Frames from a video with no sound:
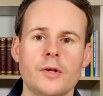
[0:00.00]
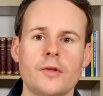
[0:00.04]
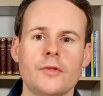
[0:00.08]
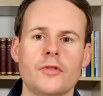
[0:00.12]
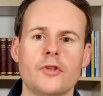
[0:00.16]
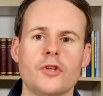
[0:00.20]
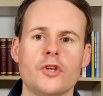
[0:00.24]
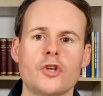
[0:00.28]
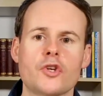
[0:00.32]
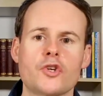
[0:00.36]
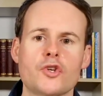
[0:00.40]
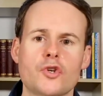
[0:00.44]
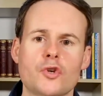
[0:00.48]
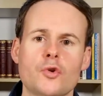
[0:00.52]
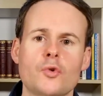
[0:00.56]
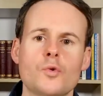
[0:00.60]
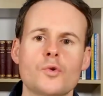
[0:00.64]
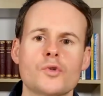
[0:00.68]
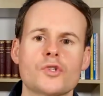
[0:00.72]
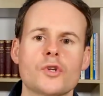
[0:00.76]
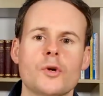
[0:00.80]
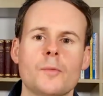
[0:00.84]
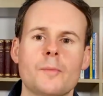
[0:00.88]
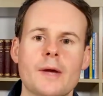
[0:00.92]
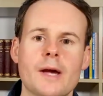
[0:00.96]
that you should
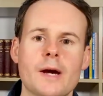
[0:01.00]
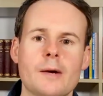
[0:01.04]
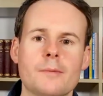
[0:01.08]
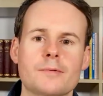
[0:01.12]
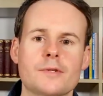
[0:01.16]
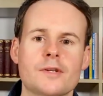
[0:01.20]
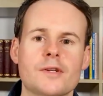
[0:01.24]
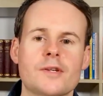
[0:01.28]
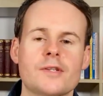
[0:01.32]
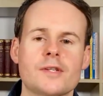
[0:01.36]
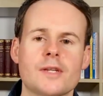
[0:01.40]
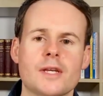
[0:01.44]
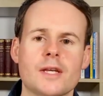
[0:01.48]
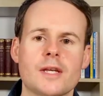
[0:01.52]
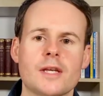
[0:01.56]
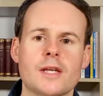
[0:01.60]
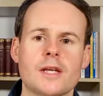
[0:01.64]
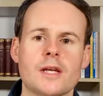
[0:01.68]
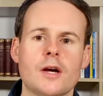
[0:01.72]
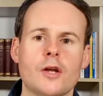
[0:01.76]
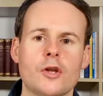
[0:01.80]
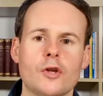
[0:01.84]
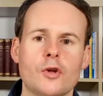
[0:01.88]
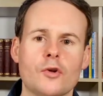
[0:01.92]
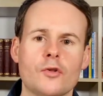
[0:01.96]
also be able to see
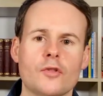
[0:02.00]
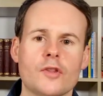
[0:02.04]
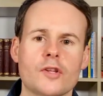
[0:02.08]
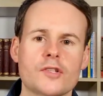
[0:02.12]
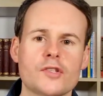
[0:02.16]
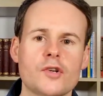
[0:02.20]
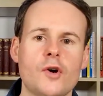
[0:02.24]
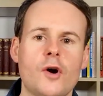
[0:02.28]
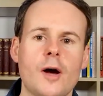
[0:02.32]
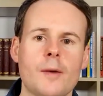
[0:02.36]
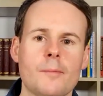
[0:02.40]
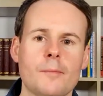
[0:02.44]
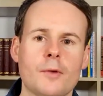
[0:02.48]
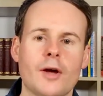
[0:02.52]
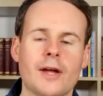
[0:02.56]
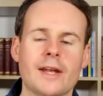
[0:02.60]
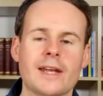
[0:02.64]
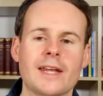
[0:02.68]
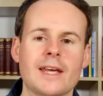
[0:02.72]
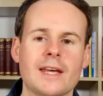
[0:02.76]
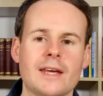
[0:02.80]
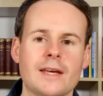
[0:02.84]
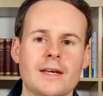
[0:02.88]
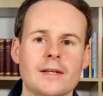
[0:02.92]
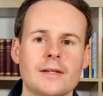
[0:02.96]
along the timeline
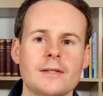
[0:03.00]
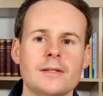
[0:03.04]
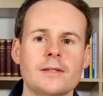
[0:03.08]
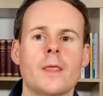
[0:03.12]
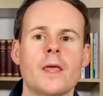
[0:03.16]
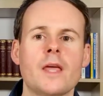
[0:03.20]
here